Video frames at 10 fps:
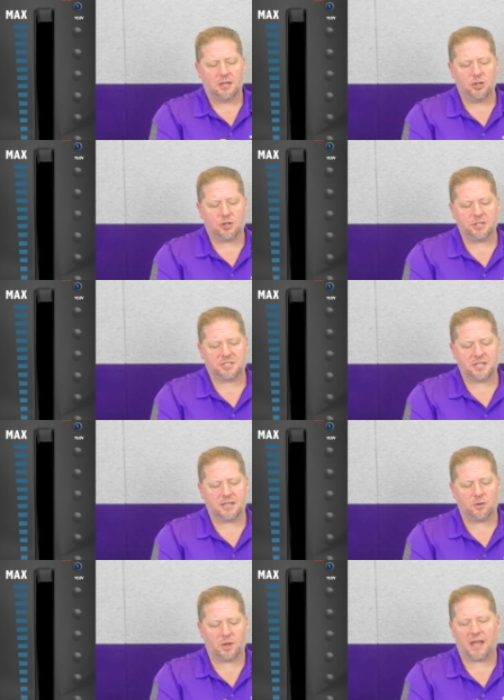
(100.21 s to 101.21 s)
you can see
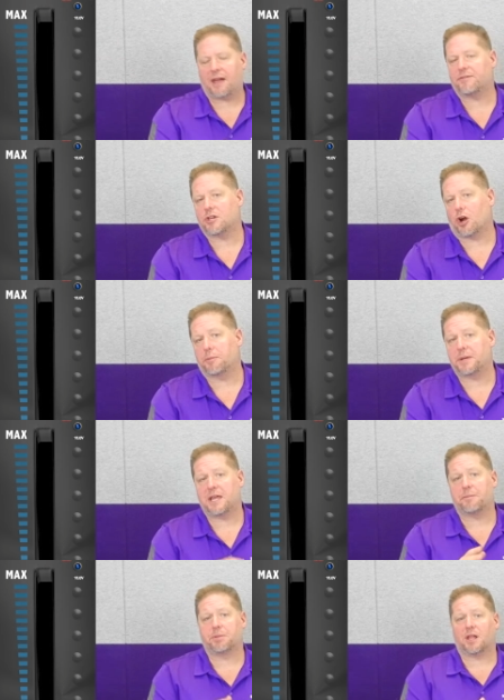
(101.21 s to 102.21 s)
that we have the
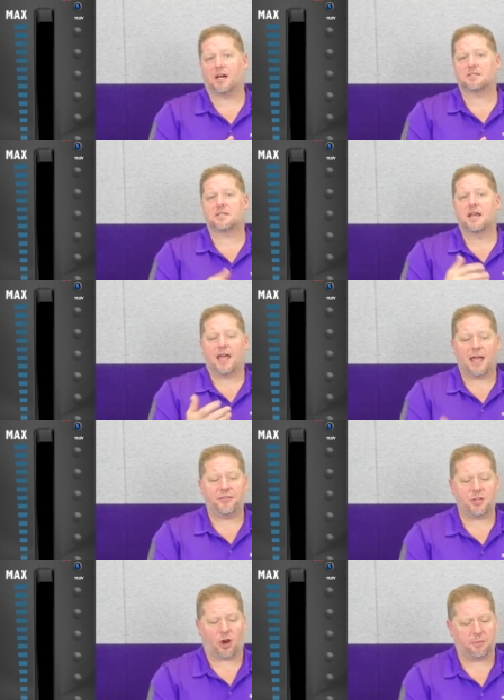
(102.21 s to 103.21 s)
RPM plus
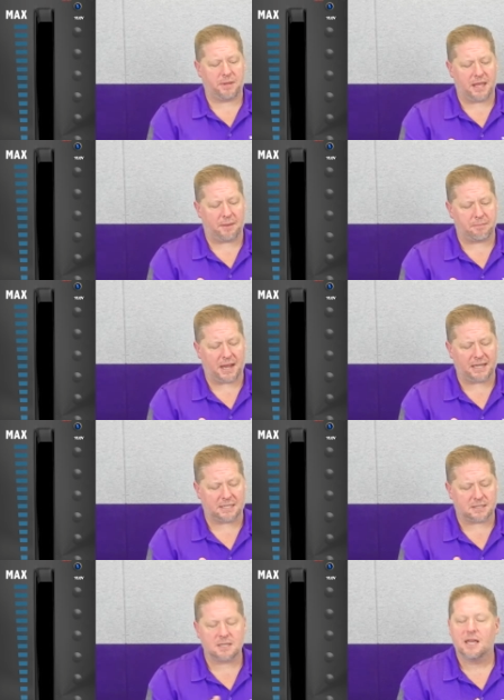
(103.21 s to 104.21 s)
and the RPM
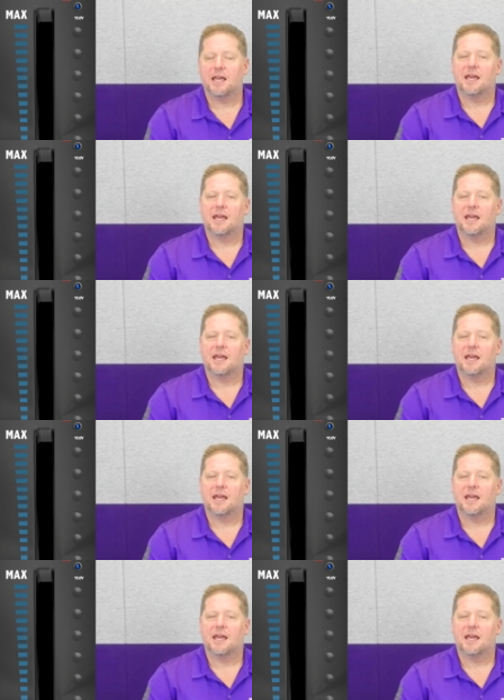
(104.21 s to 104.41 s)
minus.